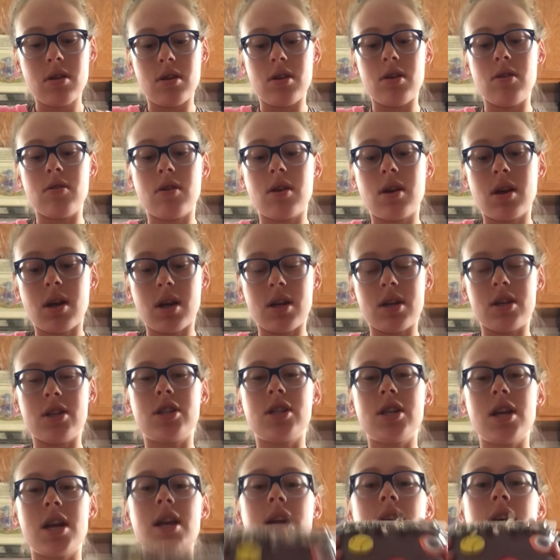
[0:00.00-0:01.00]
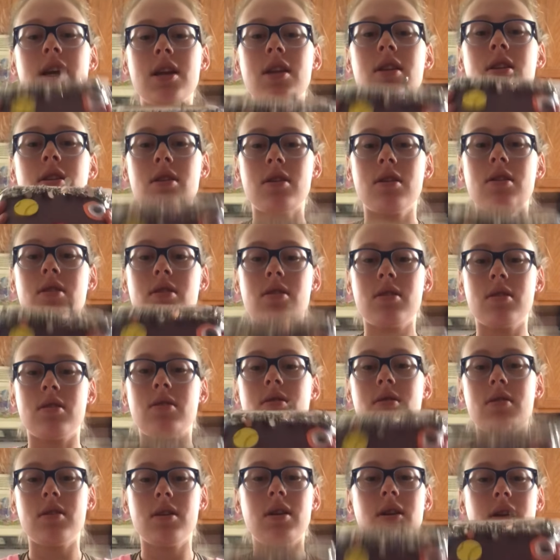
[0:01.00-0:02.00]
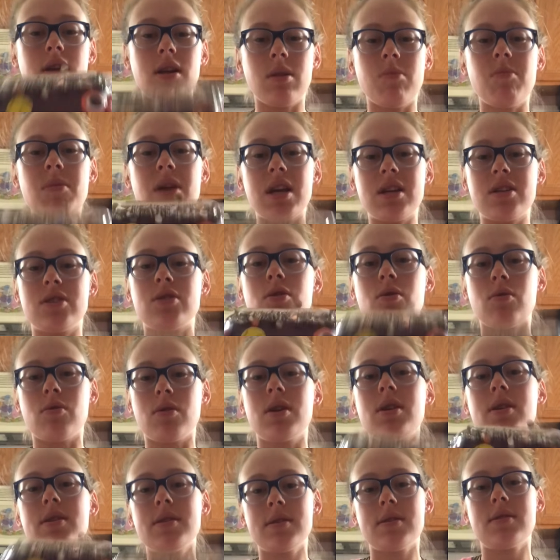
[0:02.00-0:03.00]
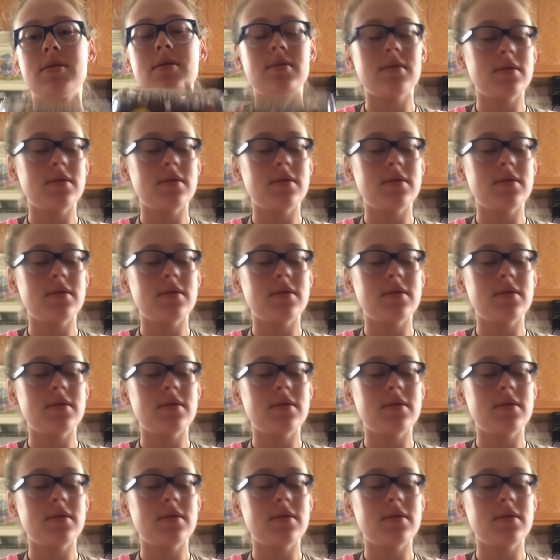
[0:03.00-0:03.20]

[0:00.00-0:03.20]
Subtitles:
you can kind of shake it. It makes noise.